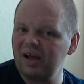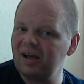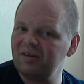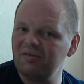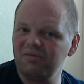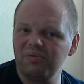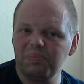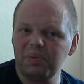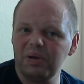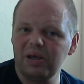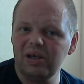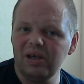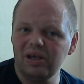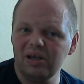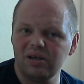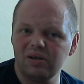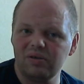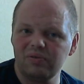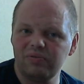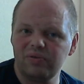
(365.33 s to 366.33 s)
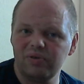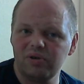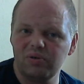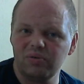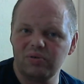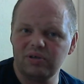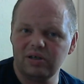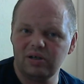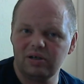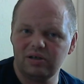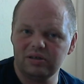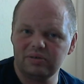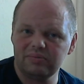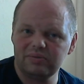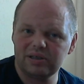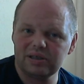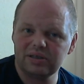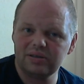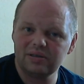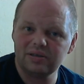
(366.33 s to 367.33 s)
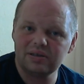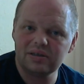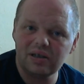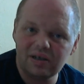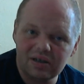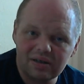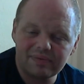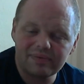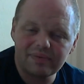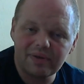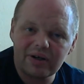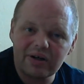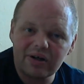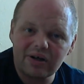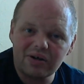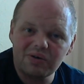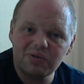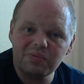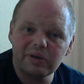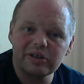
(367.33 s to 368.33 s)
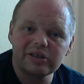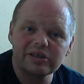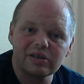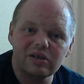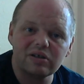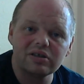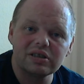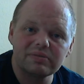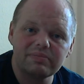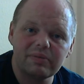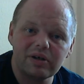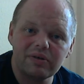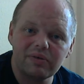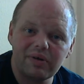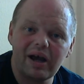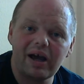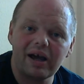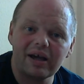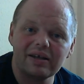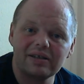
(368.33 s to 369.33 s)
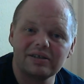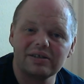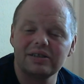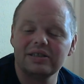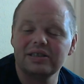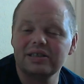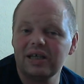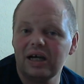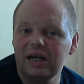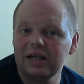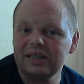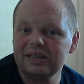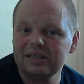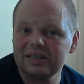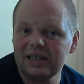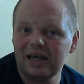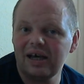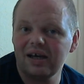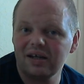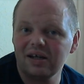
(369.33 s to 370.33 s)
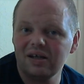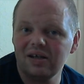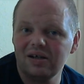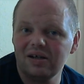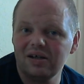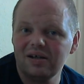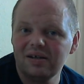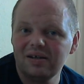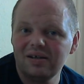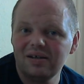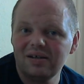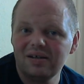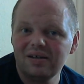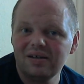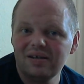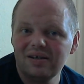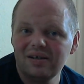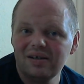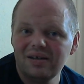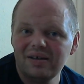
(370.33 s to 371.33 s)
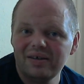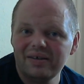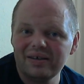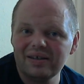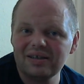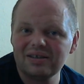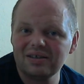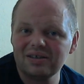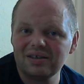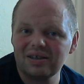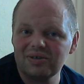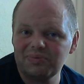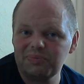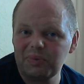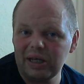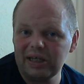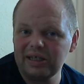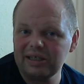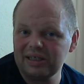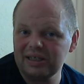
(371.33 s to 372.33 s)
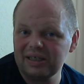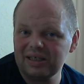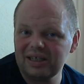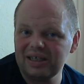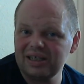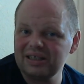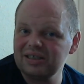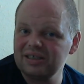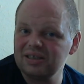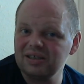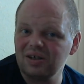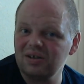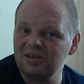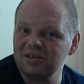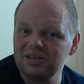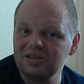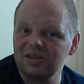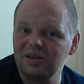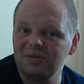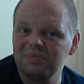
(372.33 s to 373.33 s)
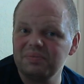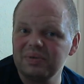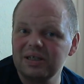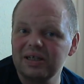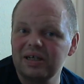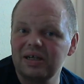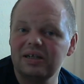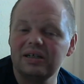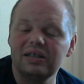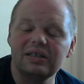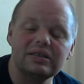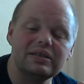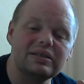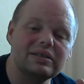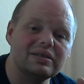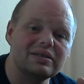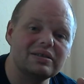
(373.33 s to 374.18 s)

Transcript: I repeated it a few times, and I almost lost my rag, because I said, look, this has got to stop, because